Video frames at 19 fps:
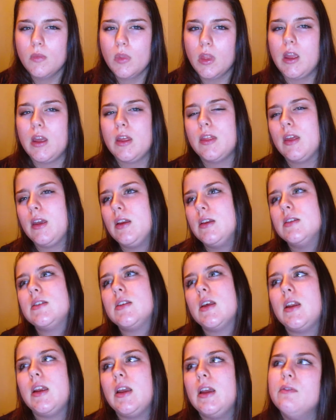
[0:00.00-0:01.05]
Like things
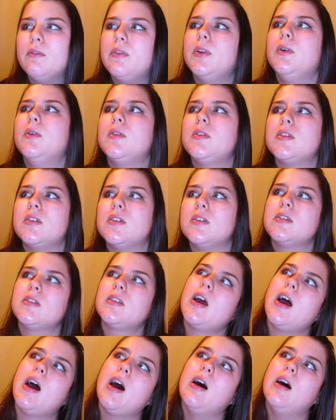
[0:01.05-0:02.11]
that influencers
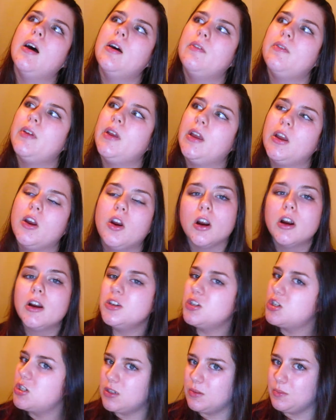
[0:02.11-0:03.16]
have
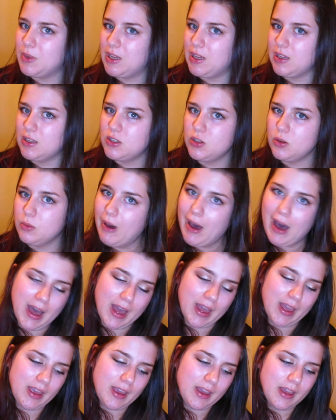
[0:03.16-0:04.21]
encouraged me to
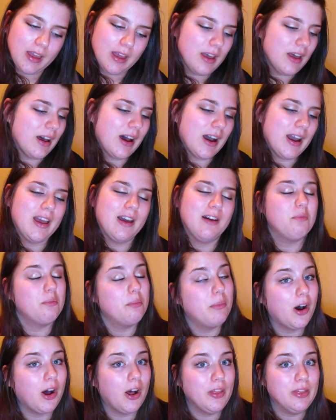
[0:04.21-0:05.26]
buy, I have
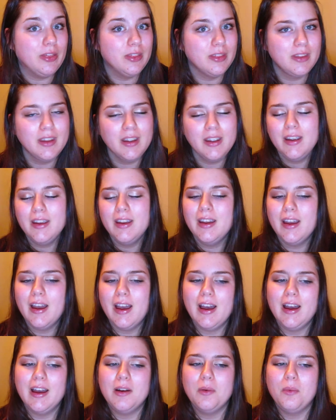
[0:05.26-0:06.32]
bought,
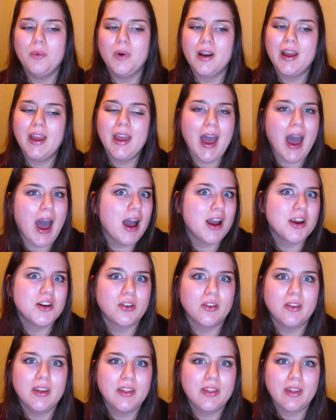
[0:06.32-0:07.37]
and what I
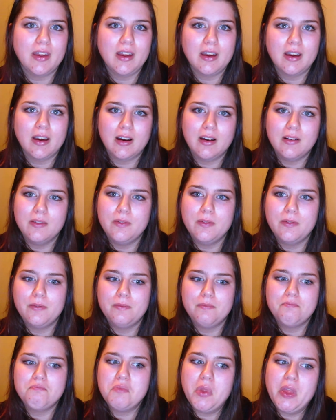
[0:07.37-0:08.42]
actually think of
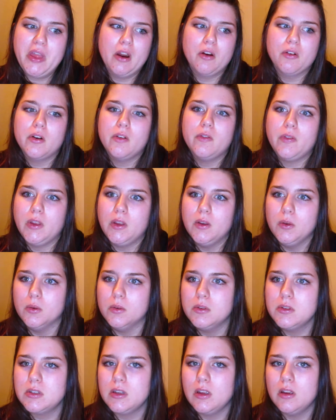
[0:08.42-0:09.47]
their
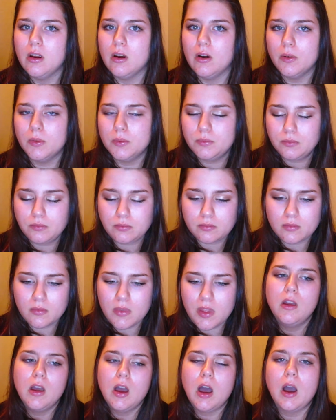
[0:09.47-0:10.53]
reviews, you know.
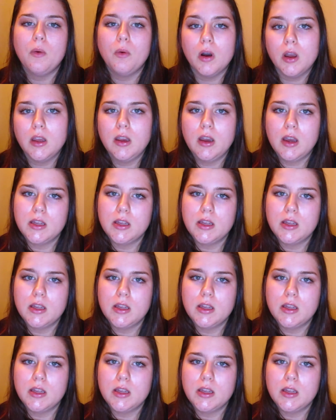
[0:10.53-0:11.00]
I want you